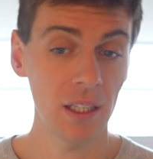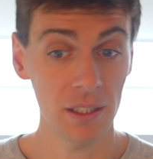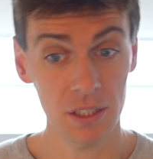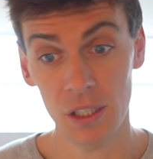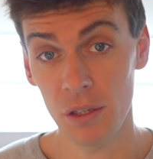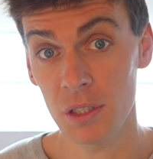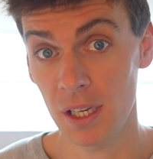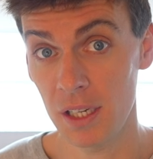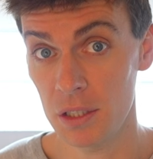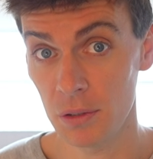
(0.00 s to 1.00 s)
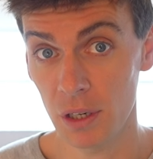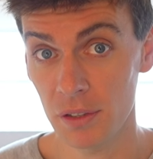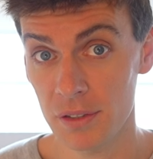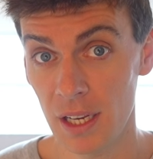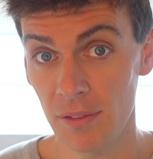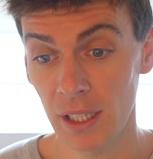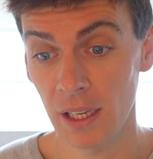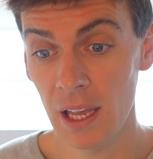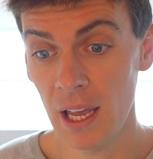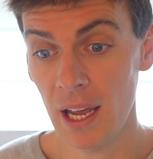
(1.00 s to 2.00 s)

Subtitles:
that's a huge initial cost saving.